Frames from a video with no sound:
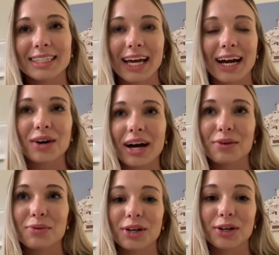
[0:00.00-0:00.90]
Now
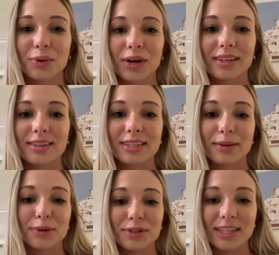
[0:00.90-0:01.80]
I work with
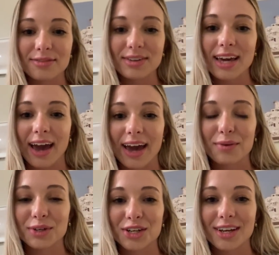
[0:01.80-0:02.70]
WTVA,
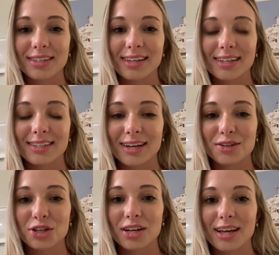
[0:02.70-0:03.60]
which is a
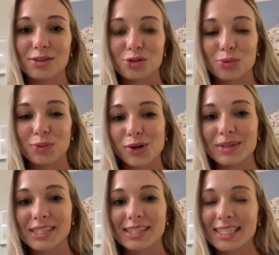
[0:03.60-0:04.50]
station in Tupelo,
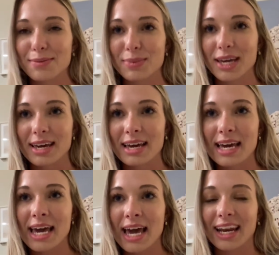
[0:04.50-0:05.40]
Mississippi,
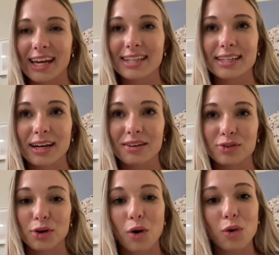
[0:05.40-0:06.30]
and I get to
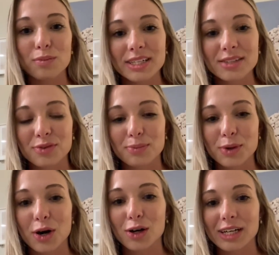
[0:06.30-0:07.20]
cover Ole Miss
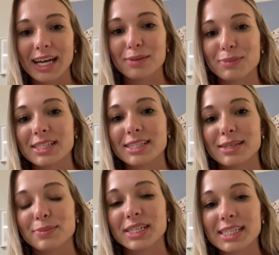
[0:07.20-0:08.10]
football and
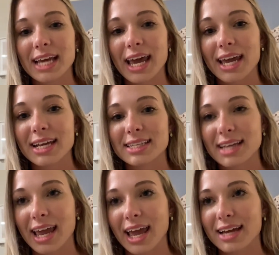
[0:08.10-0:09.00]
Mississippi State
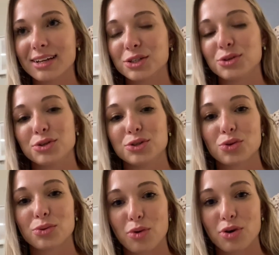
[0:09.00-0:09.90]
and do news
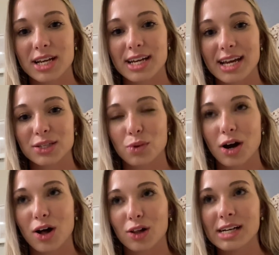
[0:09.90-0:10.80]
reporting as
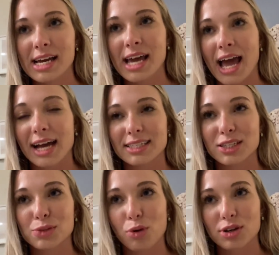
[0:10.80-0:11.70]
well as
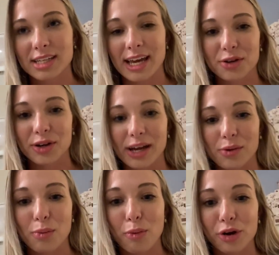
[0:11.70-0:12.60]
sports anchoring and
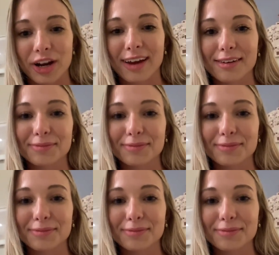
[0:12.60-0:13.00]
reporting.